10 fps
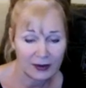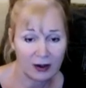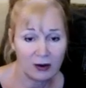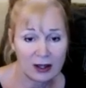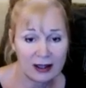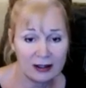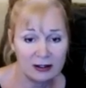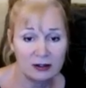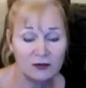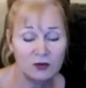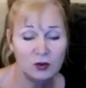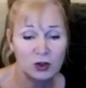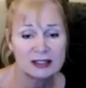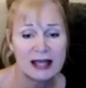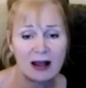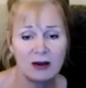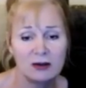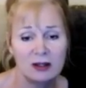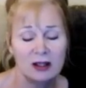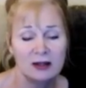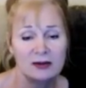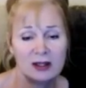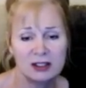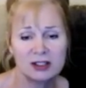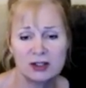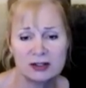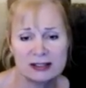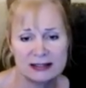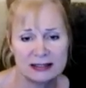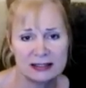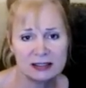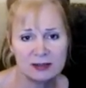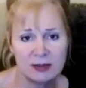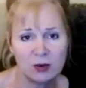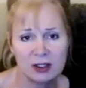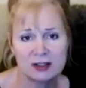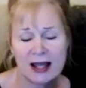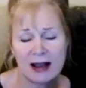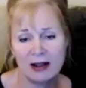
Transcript: Okay. You've worked out the issues that needed to be worked out